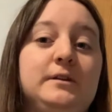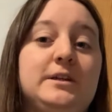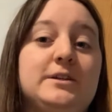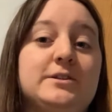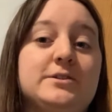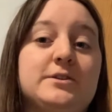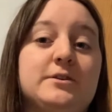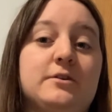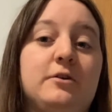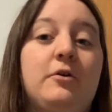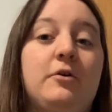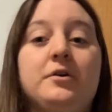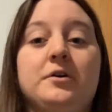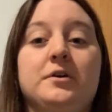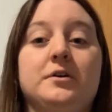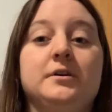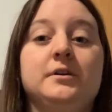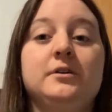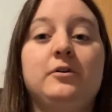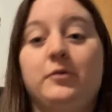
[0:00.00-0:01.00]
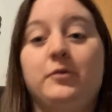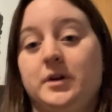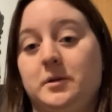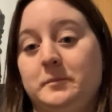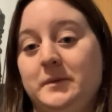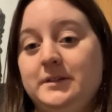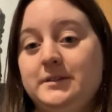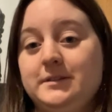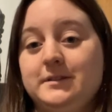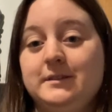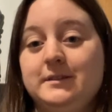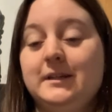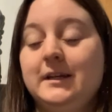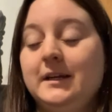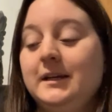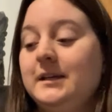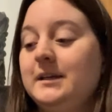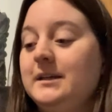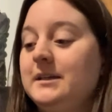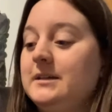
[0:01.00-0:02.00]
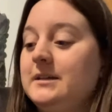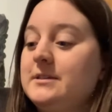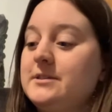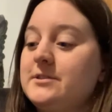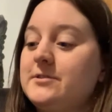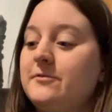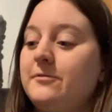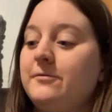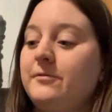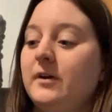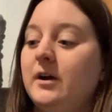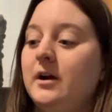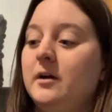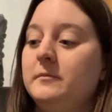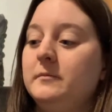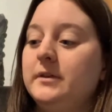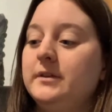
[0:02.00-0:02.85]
Easter horror ornament is from